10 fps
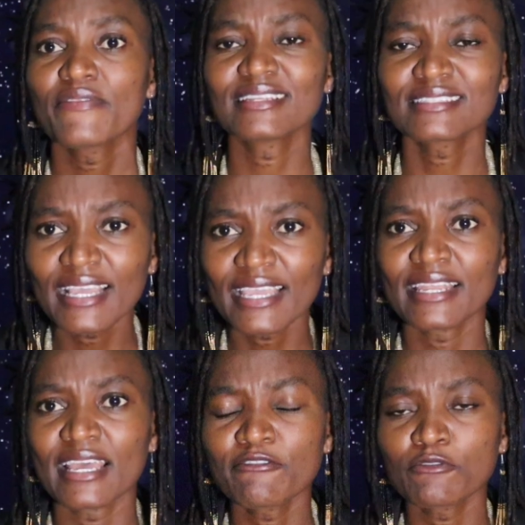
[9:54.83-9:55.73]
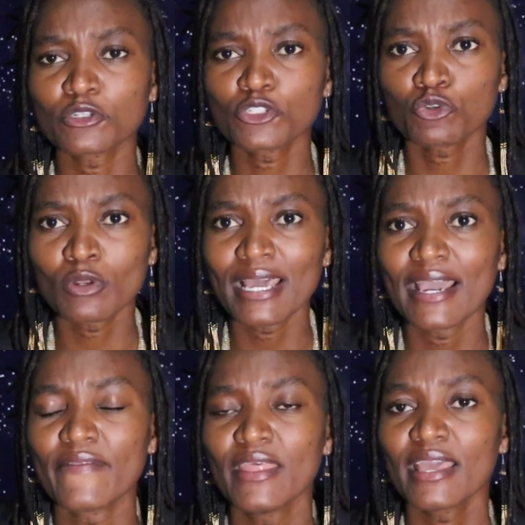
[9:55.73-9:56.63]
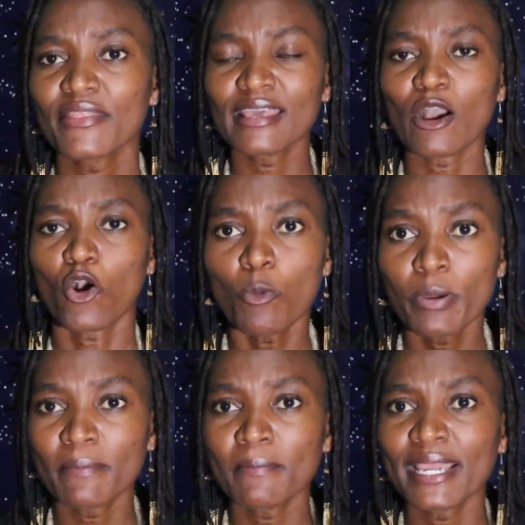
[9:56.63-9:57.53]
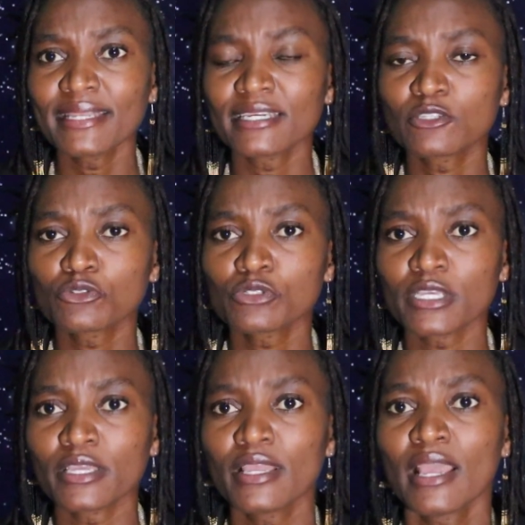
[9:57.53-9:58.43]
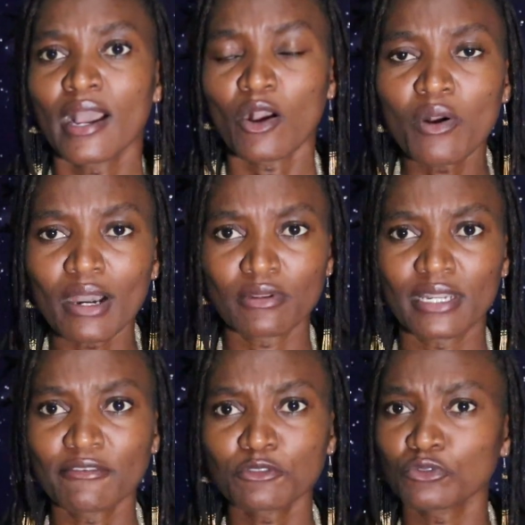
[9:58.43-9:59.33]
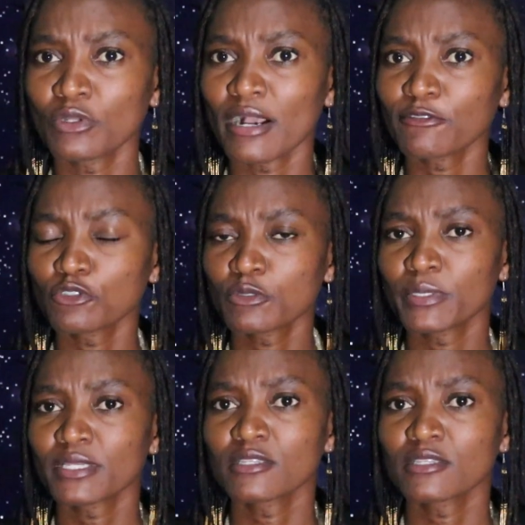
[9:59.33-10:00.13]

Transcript: they take an effort to learn. They are open-minded to say, oh, I would love to know how to speak